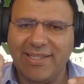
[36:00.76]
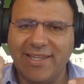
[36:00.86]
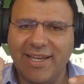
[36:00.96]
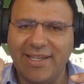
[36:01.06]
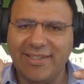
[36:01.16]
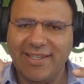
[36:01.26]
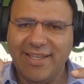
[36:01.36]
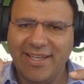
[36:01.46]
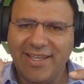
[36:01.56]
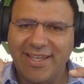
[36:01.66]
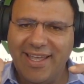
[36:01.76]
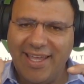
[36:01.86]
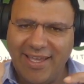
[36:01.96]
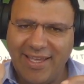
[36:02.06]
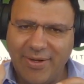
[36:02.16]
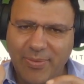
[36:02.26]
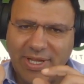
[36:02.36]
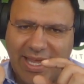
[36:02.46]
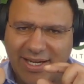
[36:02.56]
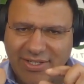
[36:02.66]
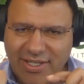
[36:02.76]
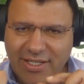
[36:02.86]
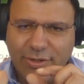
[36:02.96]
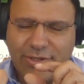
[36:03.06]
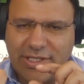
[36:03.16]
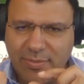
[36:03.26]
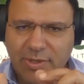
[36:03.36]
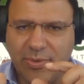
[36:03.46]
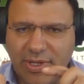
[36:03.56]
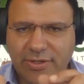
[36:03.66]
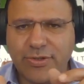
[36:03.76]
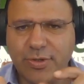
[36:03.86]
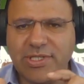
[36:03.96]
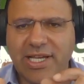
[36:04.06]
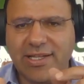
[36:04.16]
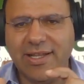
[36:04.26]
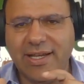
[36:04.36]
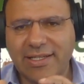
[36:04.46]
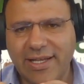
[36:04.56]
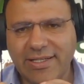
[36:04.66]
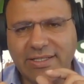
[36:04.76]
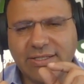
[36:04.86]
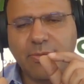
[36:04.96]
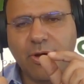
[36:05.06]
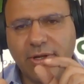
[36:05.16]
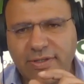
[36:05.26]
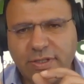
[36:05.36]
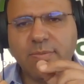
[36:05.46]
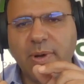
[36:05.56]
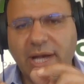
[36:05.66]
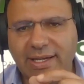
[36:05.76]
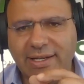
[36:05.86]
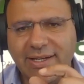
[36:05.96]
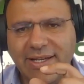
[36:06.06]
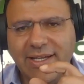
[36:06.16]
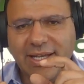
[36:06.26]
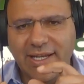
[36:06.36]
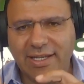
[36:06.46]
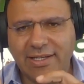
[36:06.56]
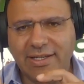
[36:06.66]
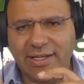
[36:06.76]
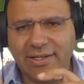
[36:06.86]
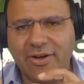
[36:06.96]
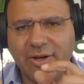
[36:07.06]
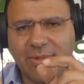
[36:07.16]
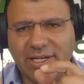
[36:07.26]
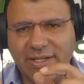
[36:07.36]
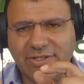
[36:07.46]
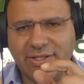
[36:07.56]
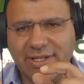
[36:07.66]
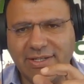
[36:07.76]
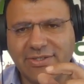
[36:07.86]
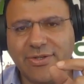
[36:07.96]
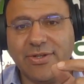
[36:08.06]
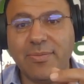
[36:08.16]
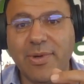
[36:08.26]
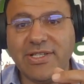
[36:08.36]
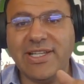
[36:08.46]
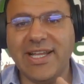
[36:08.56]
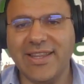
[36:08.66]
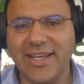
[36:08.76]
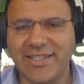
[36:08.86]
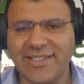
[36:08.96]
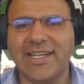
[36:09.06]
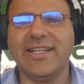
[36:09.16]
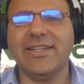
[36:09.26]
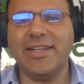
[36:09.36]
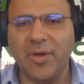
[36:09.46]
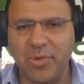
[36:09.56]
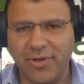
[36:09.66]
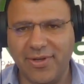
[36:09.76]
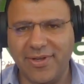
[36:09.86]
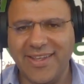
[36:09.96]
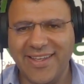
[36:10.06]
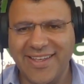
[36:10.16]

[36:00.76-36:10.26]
at night, we actually induce a little bit with the soups at night, a small spike in carb and insulin. So the muscle at night is getting double